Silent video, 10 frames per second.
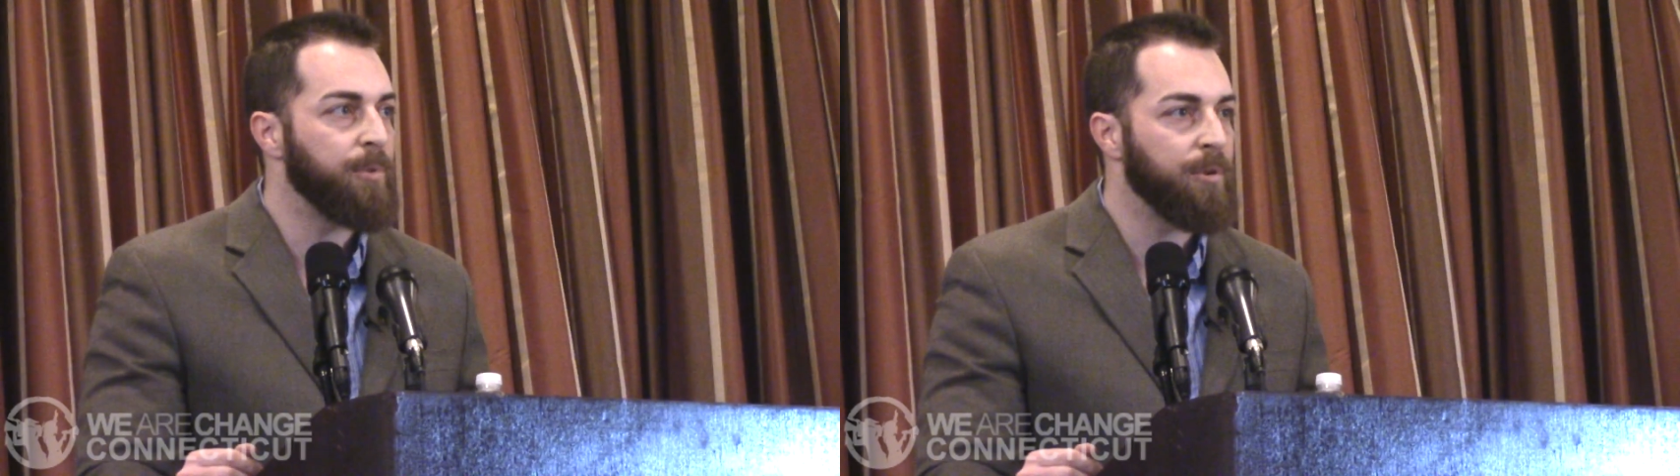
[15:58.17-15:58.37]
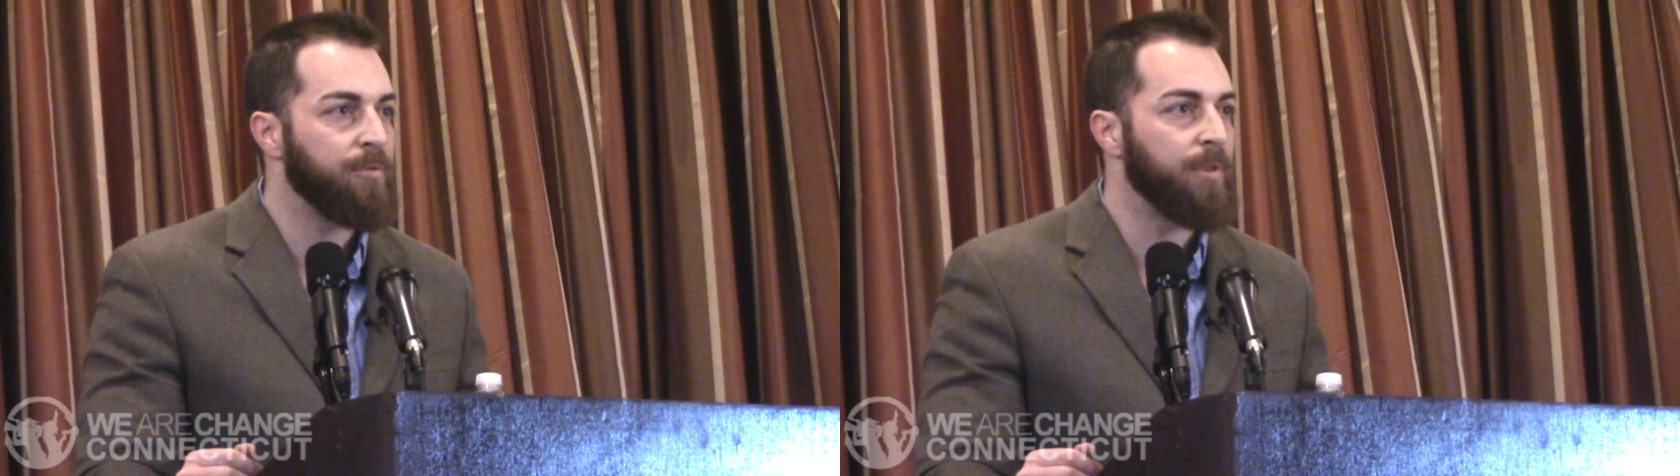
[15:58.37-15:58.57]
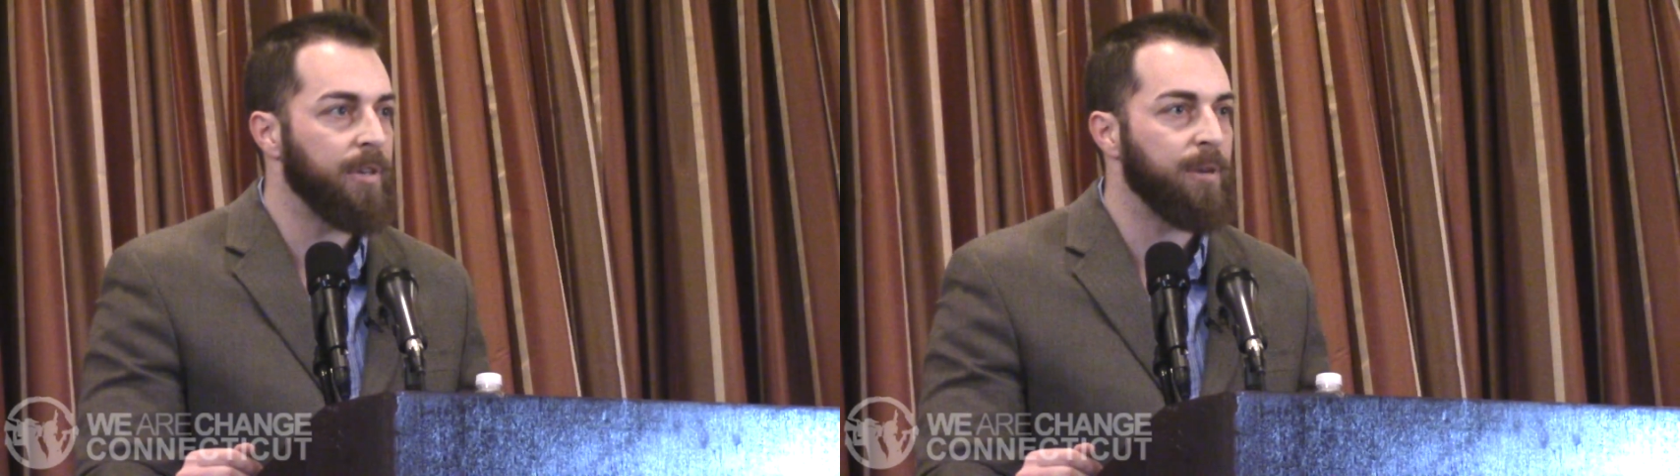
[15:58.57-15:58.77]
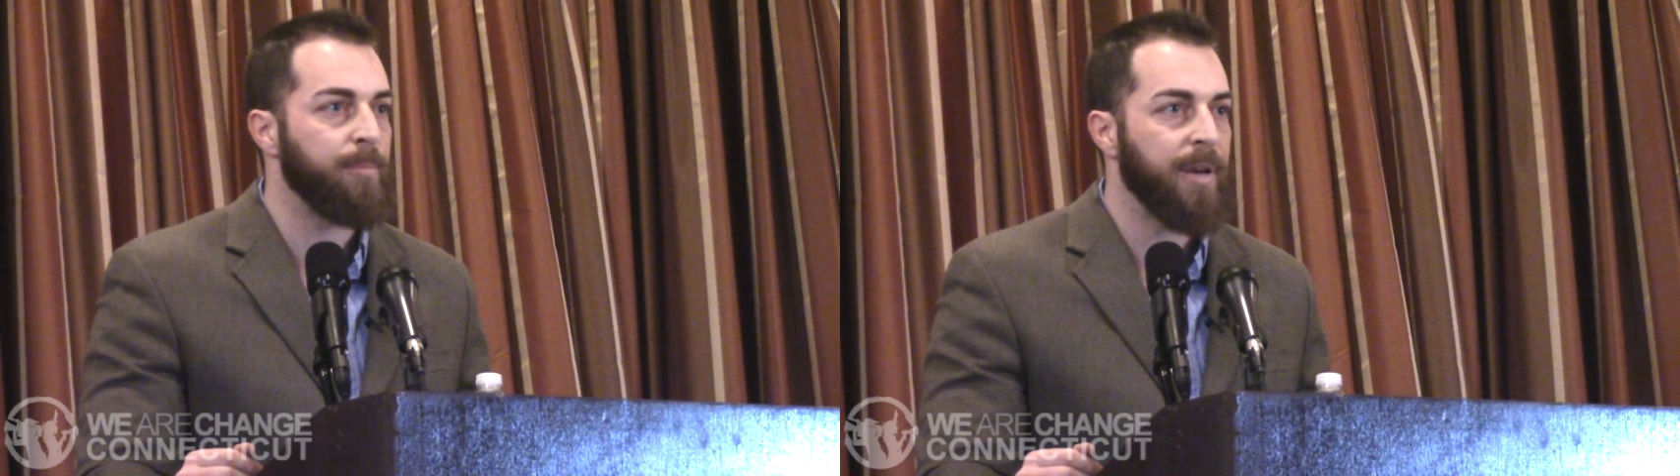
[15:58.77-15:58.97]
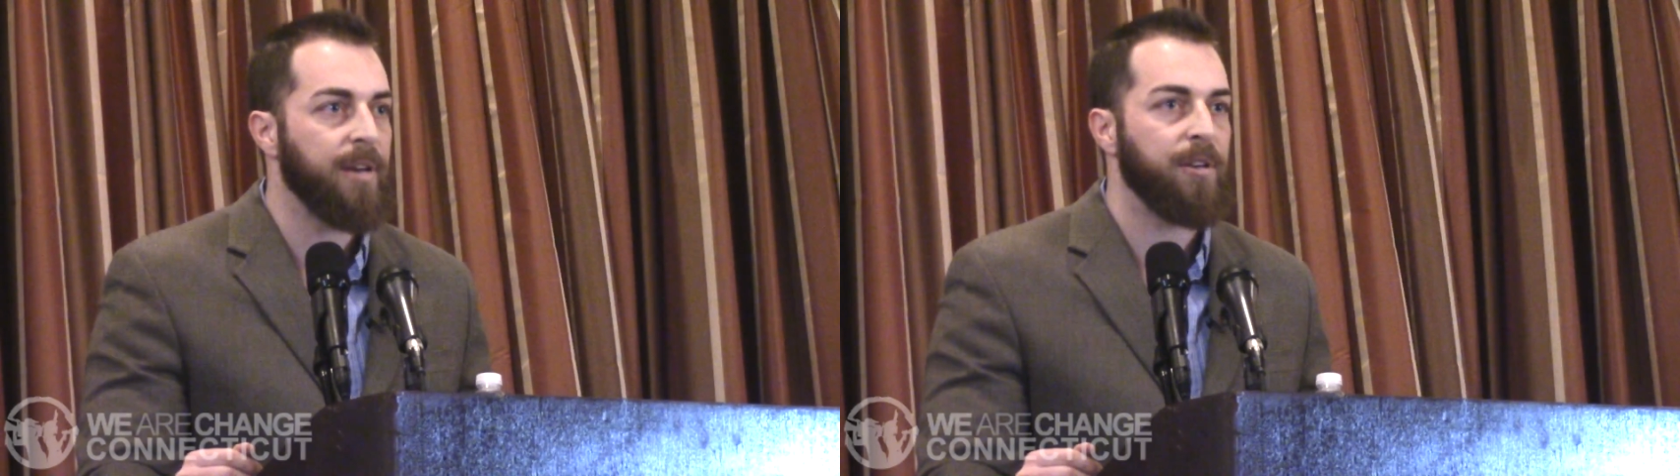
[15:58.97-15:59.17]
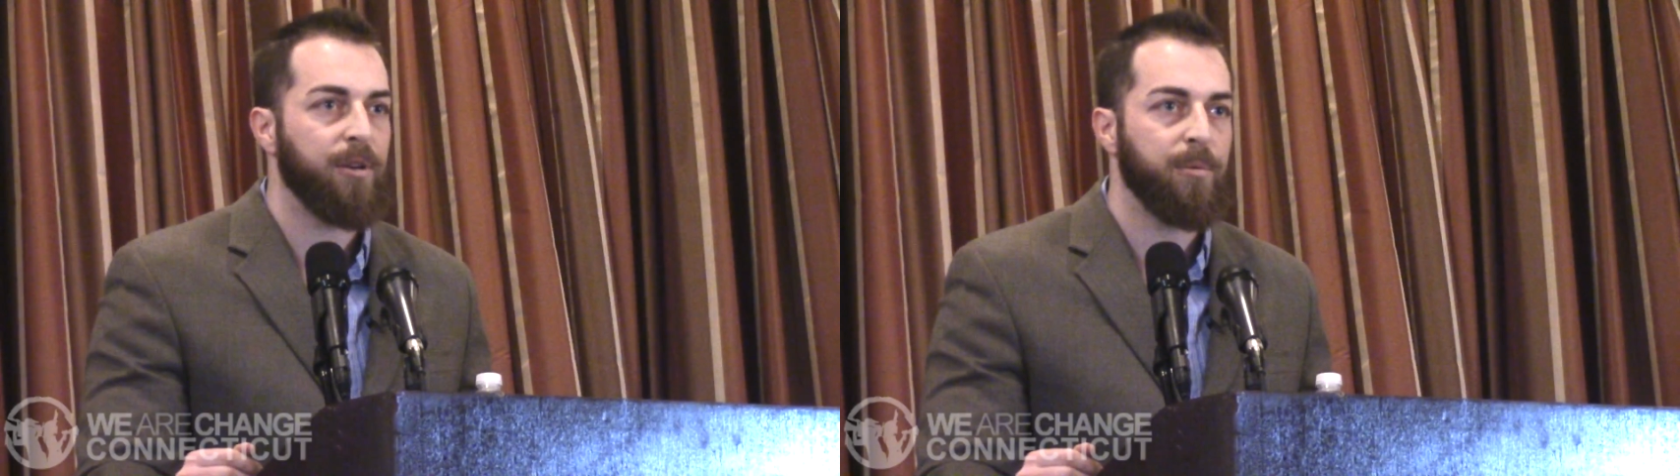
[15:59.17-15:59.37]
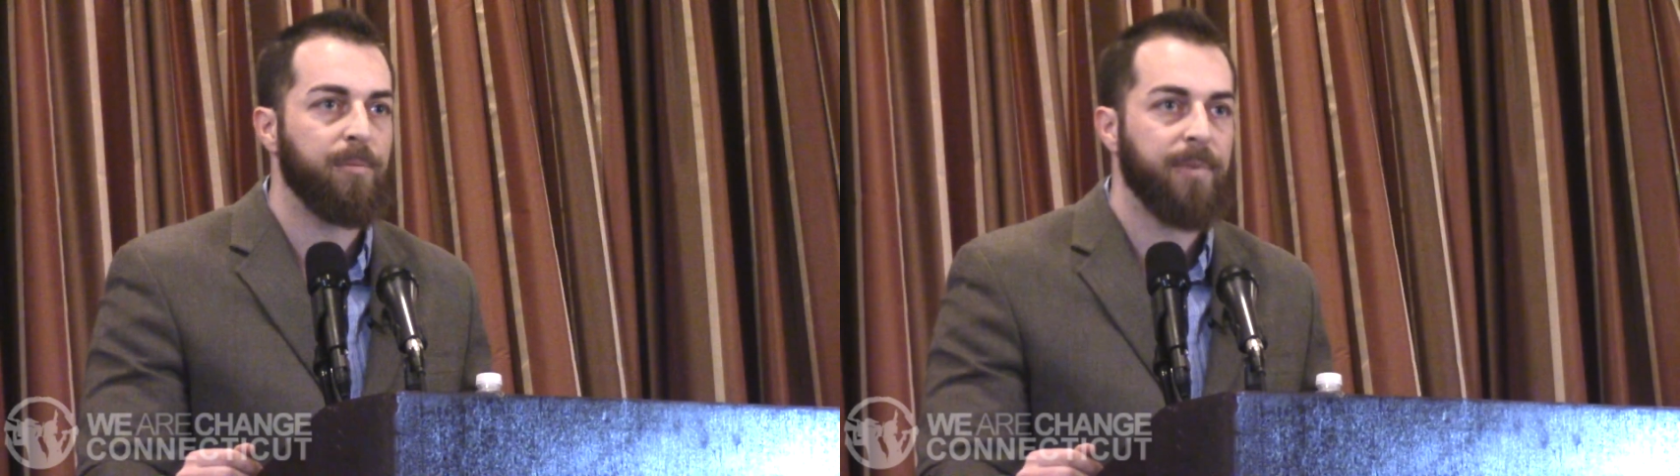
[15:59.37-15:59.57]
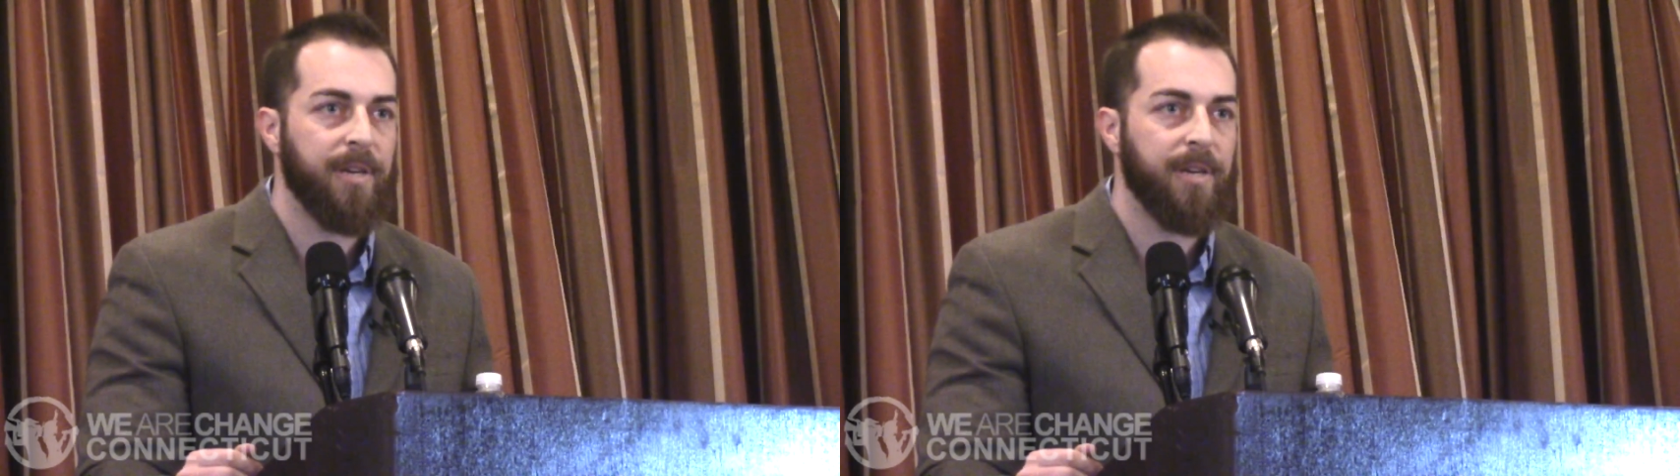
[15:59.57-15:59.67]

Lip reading: beautiful, independent human